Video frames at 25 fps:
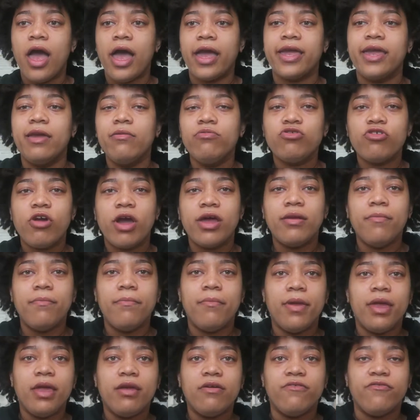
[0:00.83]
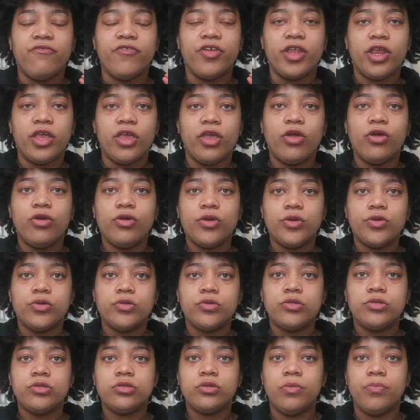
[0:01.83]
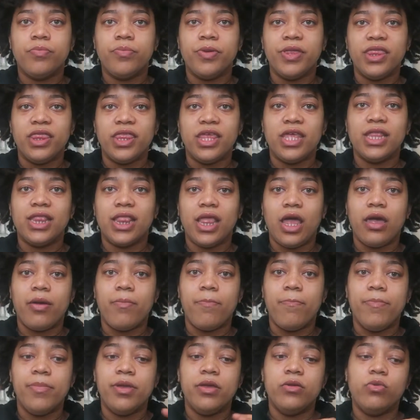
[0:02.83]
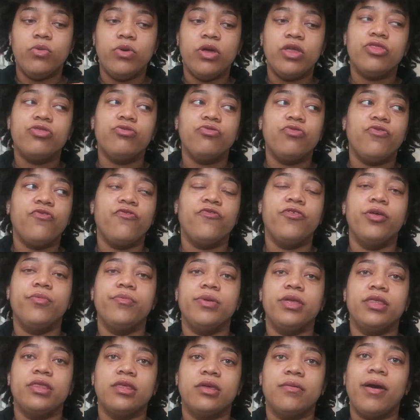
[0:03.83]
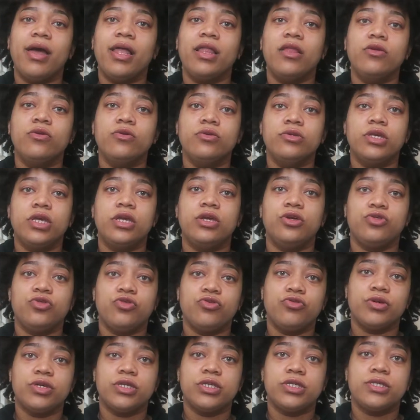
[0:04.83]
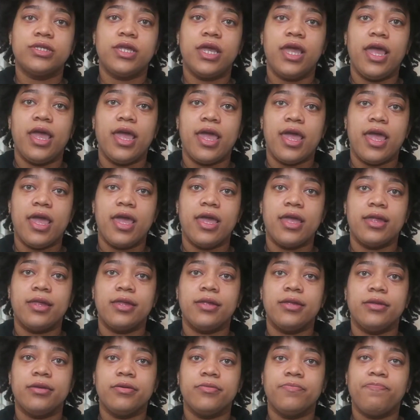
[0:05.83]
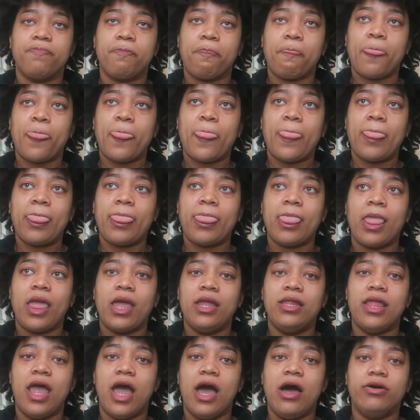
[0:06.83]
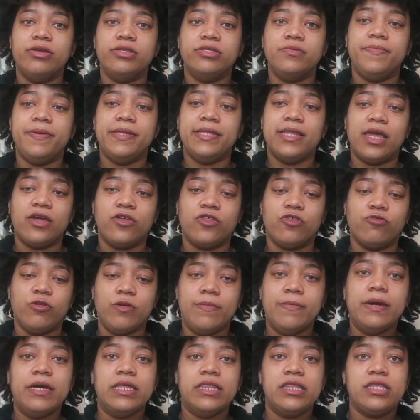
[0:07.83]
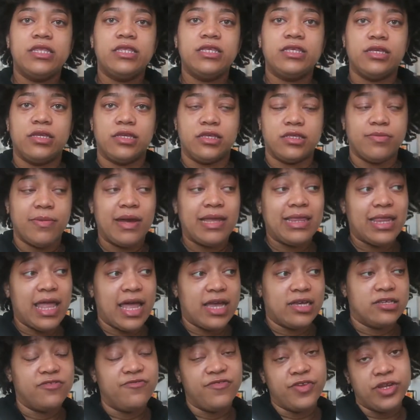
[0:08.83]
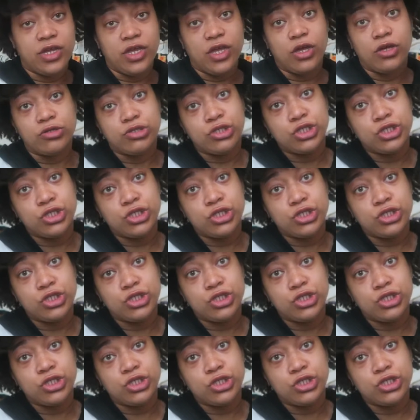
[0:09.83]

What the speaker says: I keep trying to make videos, but then like midway through filming them, I lose interest. And now it's been like 3 months since my last video.